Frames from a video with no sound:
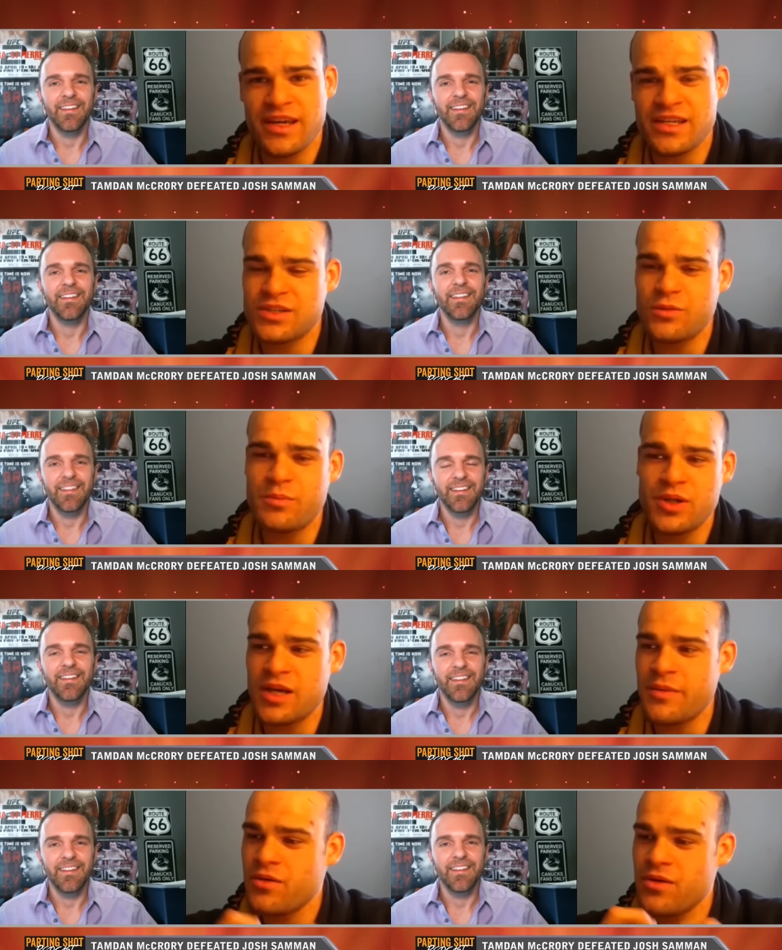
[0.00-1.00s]
Speaker 1: it, and she'll pull
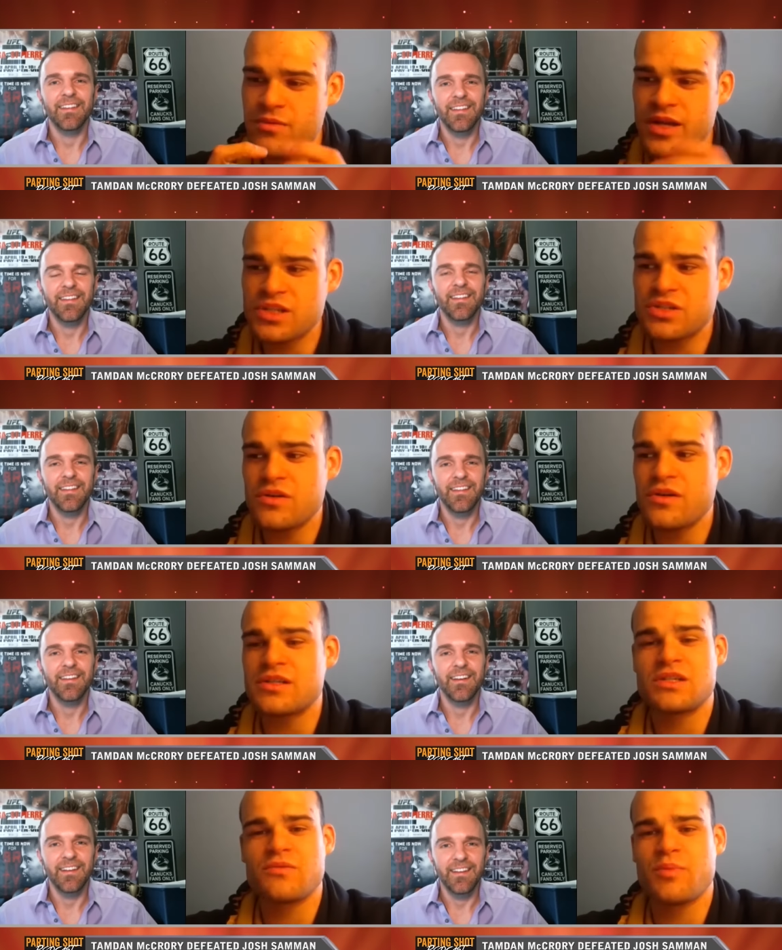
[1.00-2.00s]
up, I want to watch George.
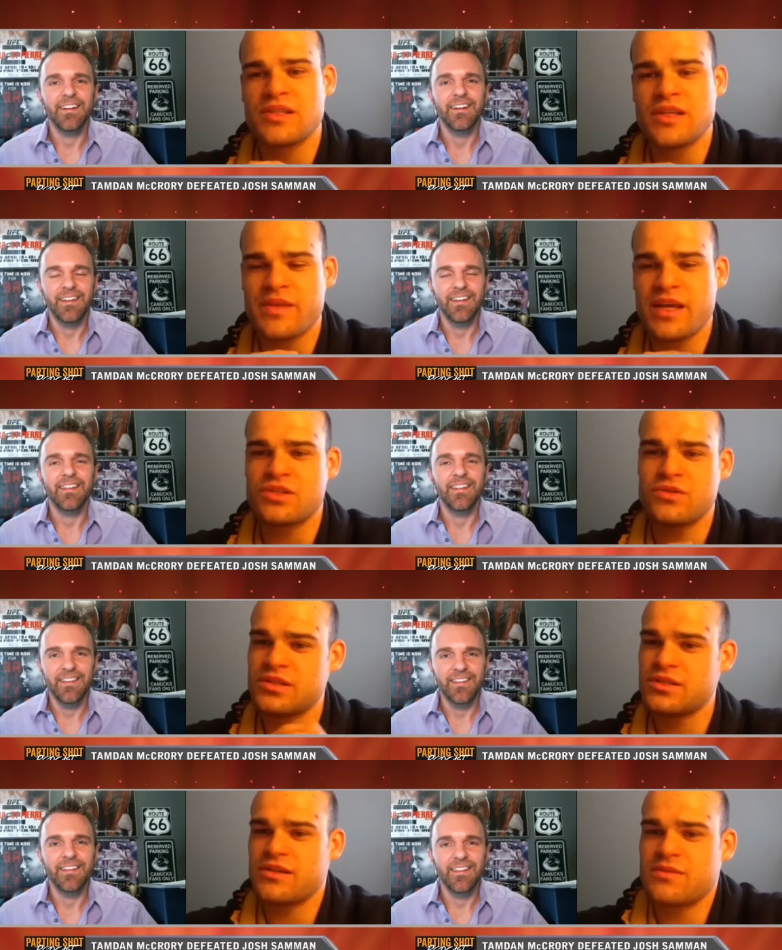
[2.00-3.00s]
She pulls up that George
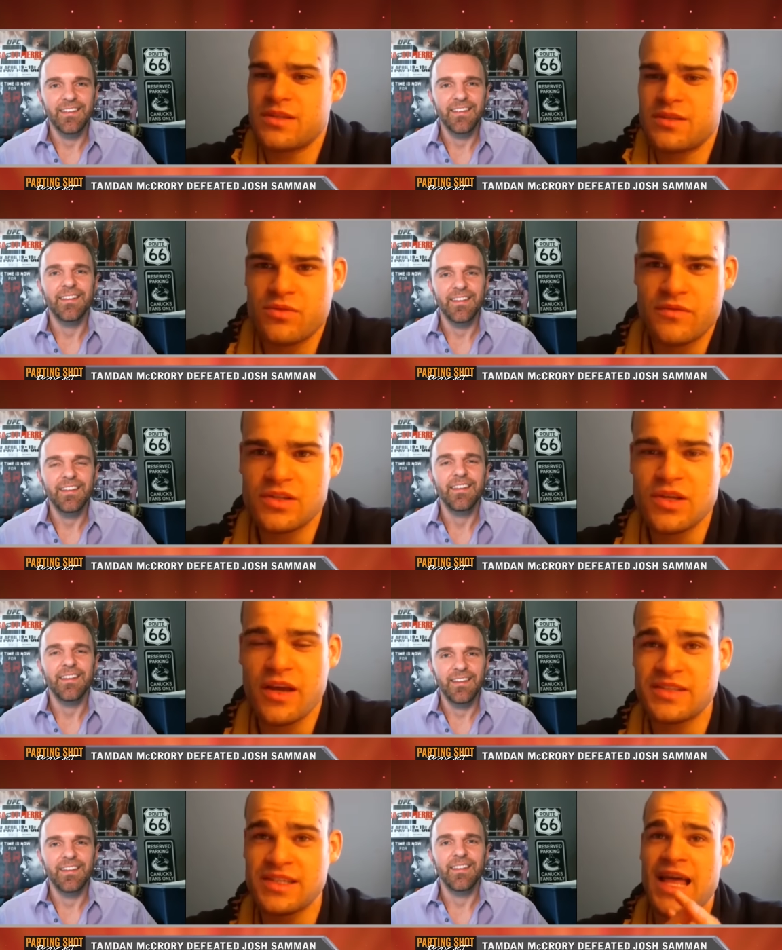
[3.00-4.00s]
Christmas movie. So I've
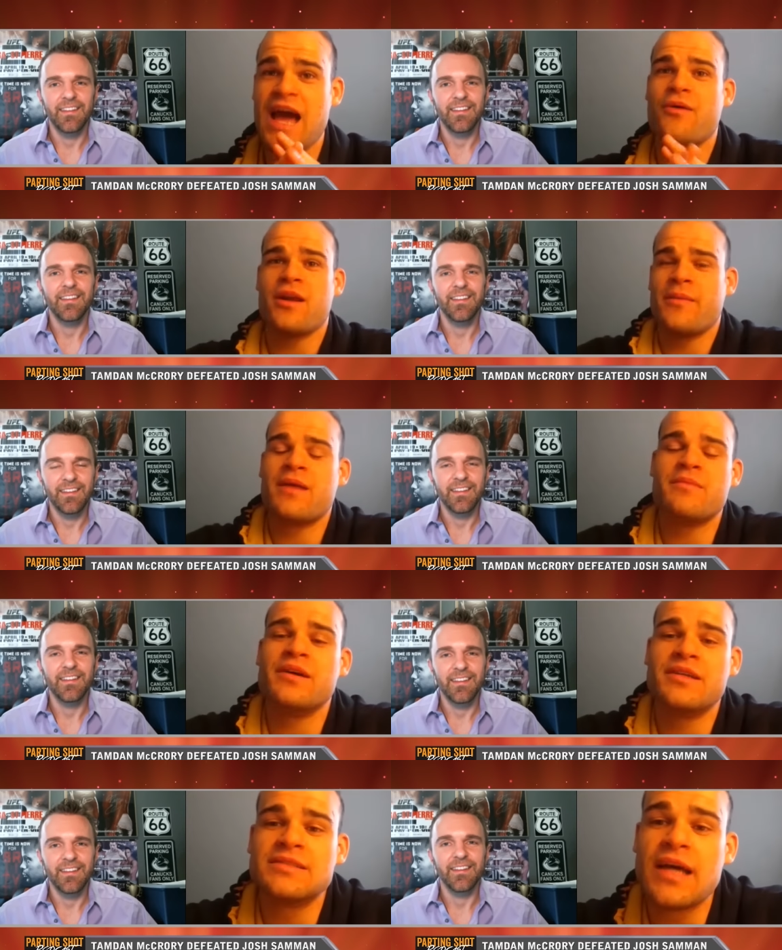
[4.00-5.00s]
seen that one about
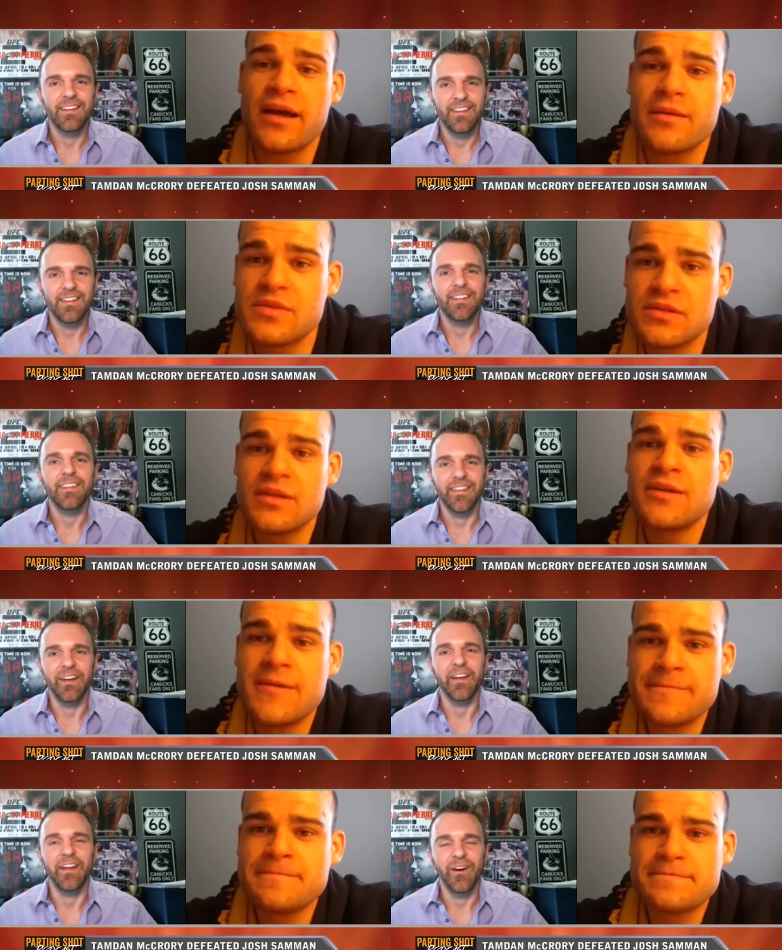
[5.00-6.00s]
1,000,000 times.
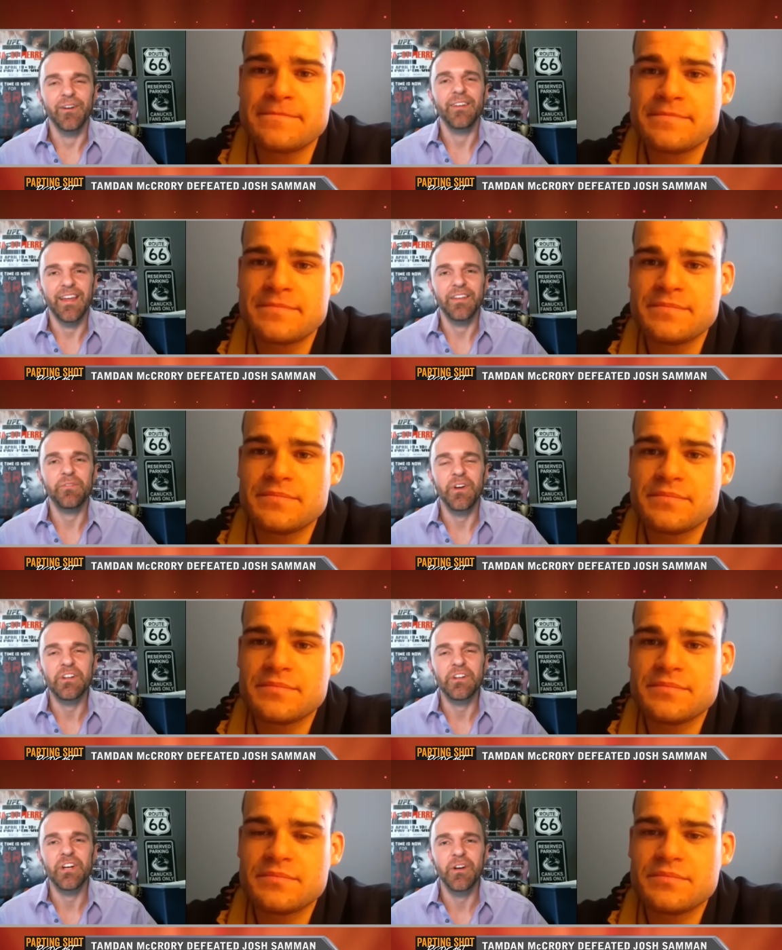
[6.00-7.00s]
Speaker 2: There you go. Getting your
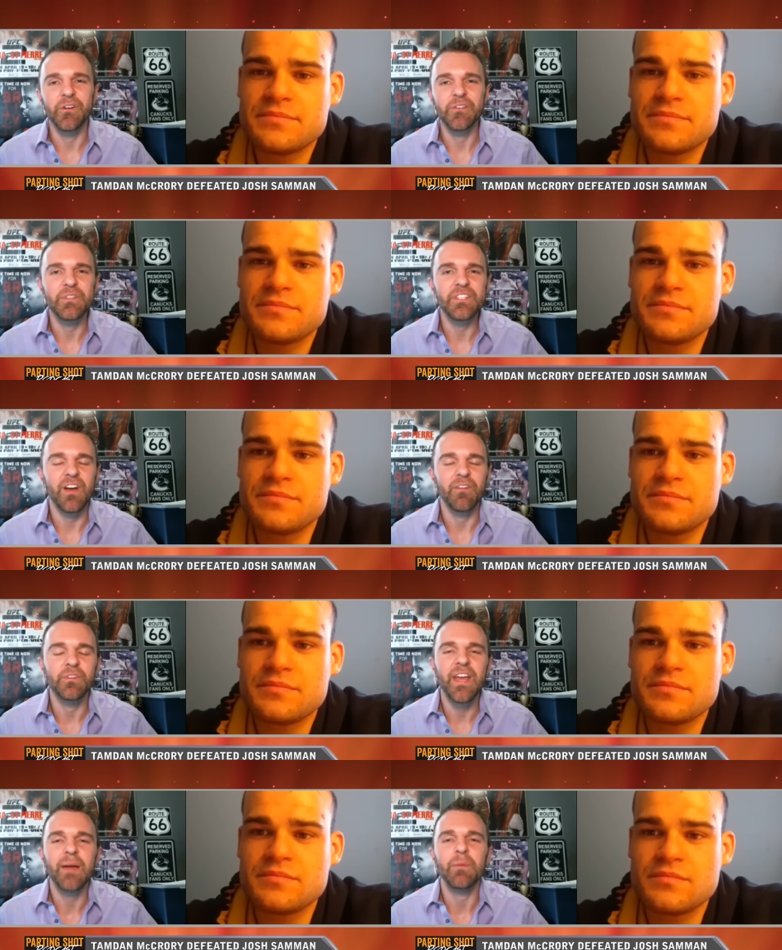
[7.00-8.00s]
fair share of Christmas stuff.
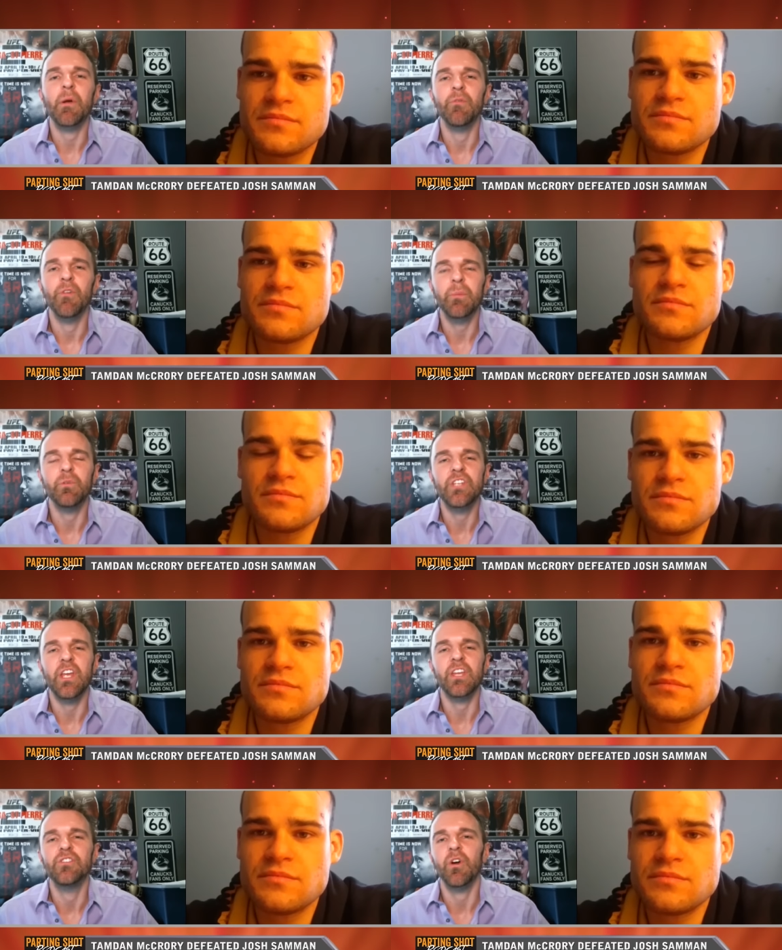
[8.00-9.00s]
Well, Tamdan, I really
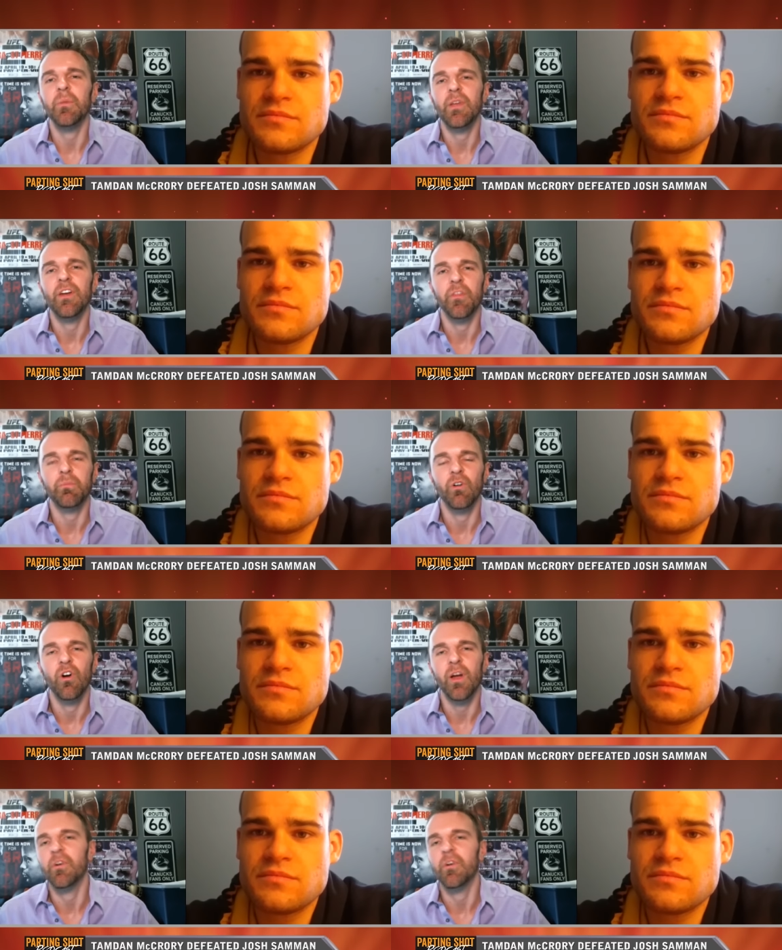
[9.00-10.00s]
appreciate you joining me here on the
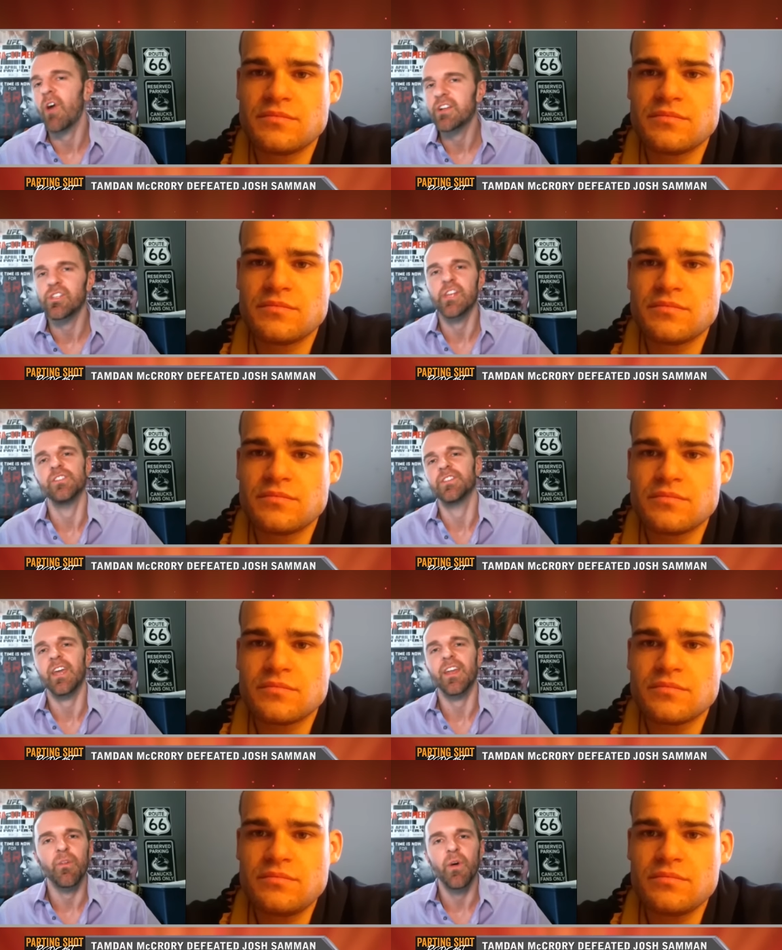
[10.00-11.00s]
program. Congratulations
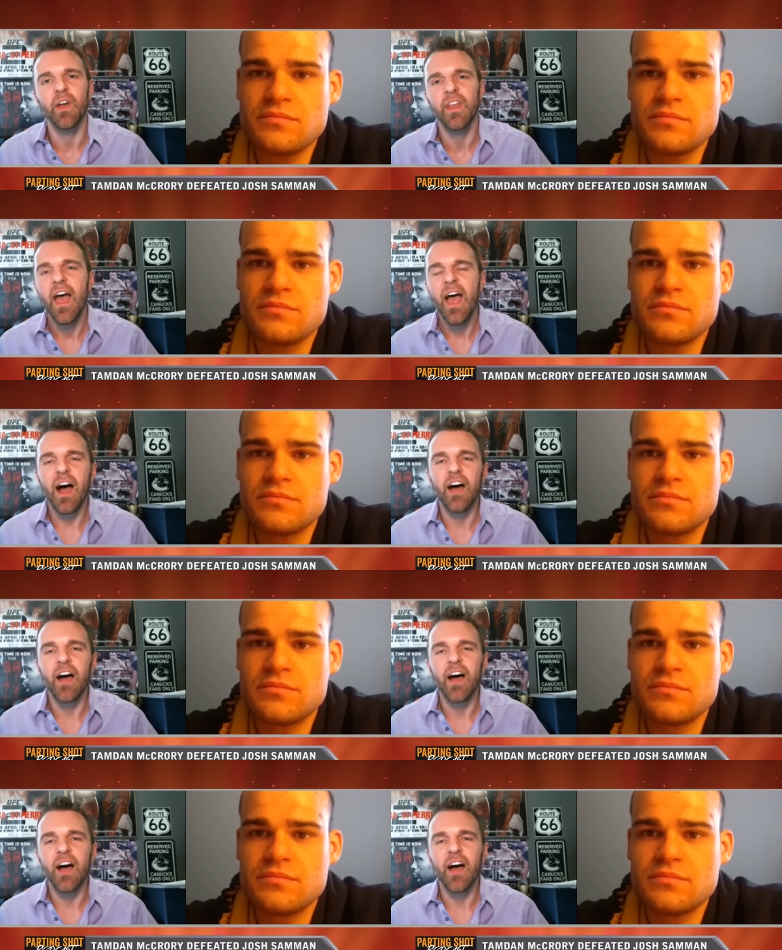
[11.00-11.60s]
again on the win.